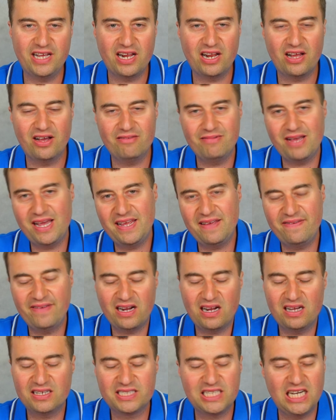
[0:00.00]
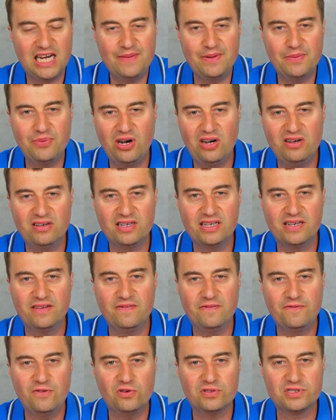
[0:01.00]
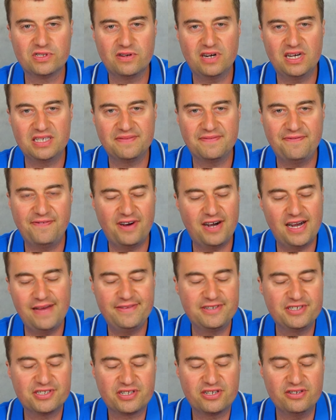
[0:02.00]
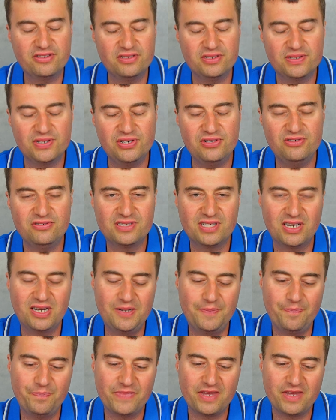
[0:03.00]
You know, anything like Cyberpunk and Forza Horizon 5 it just couldn't do. So